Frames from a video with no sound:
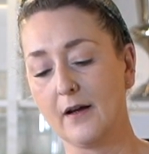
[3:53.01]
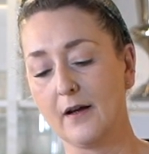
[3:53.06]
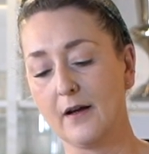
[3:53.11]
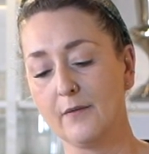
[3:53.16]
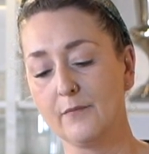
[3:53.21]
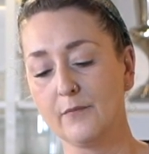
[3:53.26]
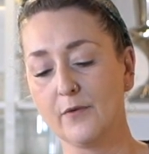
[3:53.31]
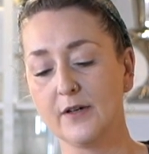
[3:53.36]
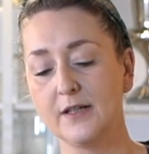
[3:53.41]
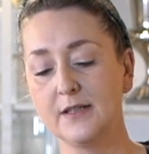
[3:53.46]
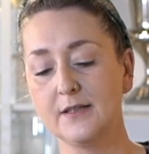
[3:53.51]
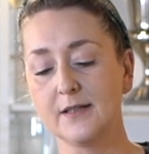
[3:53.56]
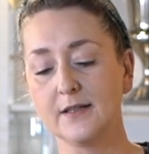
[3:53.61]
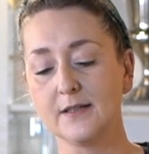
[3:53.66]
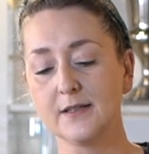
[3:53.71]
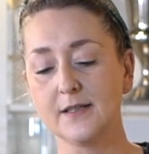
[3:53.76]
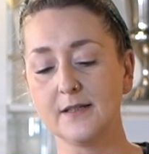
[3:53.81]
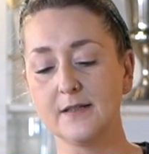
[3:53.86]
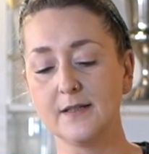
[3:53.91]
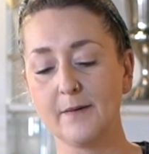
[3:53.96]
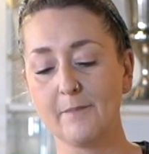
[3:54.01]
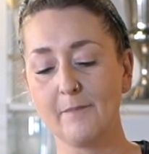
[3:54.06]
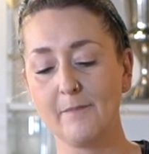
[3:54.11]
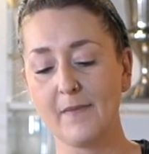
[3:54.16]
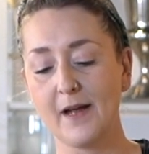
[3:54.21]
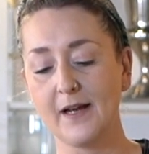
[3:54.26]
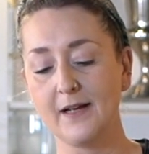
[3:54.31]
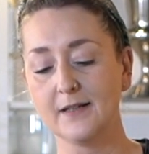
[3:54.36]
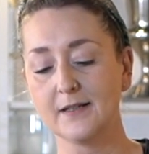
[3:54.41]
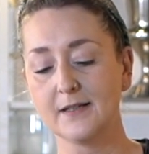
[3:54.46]
And what it does is it
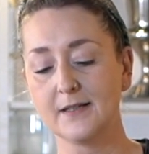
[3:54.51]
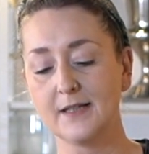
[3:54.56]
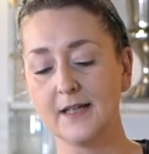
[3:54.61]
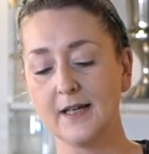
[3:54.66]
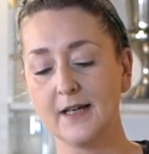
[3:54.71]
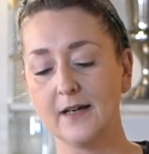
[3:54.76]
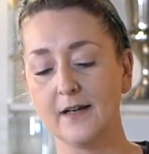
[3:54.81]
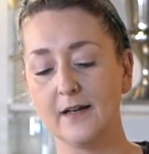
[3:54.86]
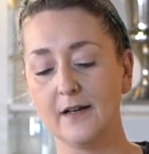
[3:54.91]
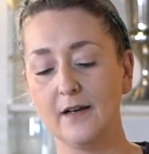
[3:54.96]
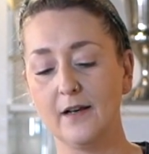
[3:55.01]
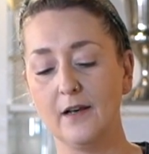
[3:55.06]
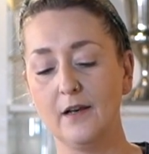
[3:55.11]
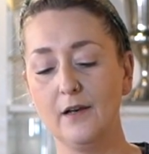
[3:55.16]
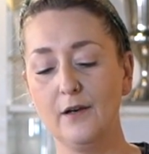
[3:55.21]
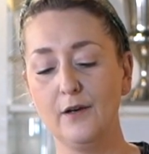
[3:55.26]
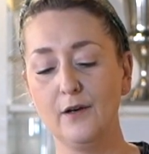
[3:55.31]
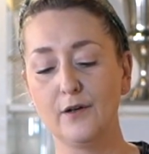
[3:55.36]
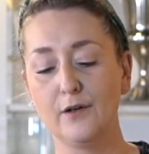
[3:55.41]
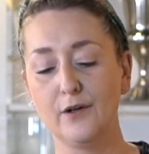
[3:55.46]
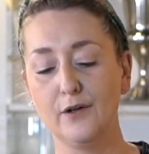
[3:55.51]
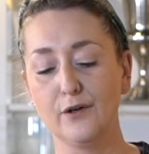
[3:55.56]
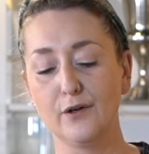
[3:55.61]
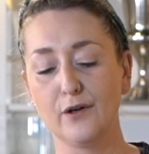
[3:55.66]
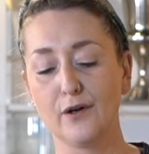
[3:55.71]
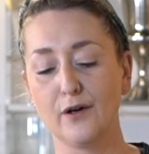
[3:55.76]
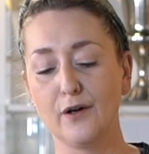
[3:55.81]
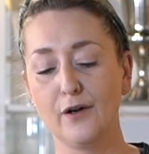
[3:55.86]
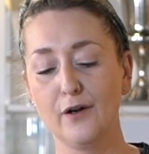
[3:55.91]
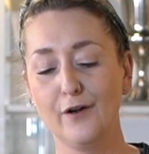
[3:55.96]
makes it
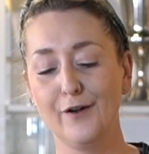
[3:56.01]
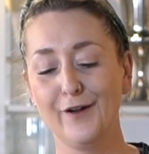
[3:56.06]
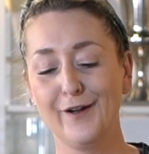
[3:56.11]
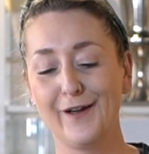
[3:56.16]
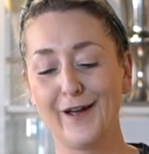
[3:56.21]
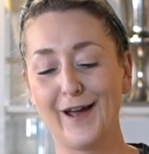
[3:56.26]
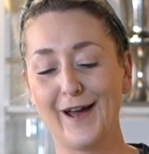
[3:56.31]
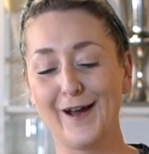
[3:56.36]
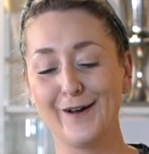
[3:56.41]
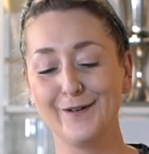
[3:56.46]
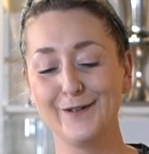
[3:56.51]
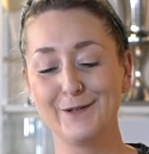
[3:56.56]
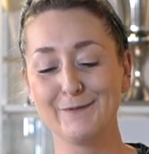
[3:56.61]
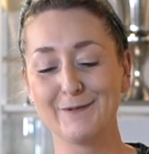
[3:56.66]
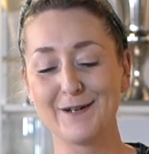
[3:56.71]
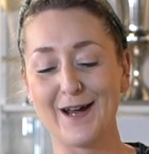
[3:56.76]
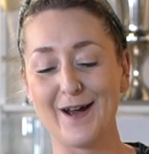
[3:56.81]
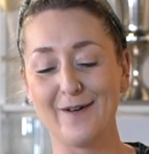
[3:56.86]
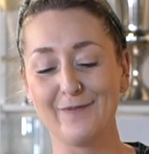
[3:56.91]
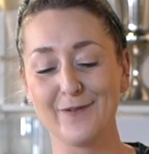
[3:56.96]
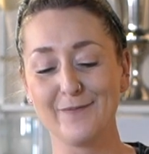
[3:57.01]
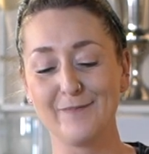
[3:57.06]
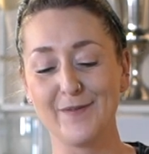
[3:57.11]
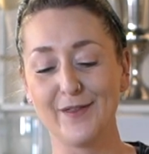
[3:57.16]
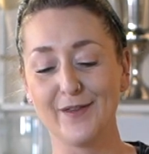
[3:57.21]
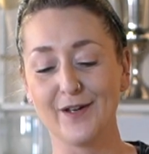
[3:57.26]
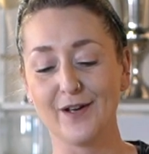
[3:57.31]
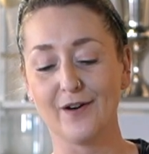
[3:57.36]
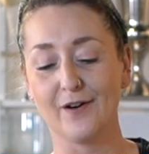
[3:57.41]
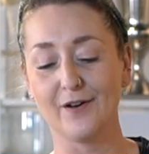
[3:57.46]
look how you would have them
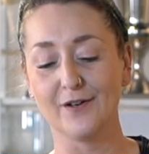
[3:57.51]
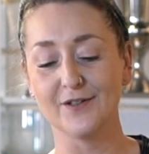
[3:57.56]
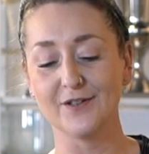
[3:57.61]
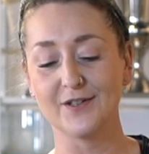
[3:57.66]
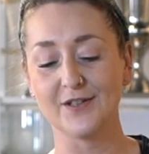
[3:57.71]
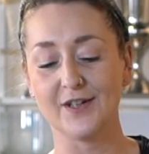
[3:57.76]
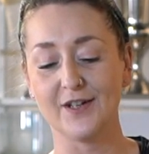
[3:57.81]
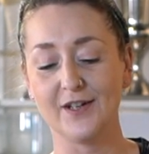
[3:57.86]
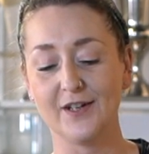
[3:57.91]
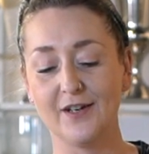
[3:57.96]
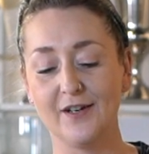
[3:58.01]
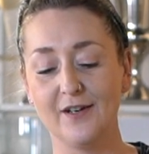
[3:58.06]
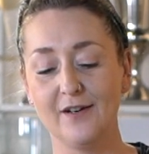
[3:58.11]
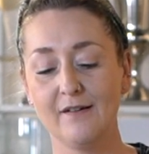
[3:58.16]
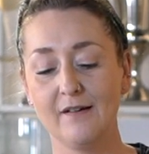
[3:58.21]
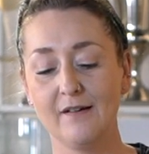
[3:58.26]
in the garden,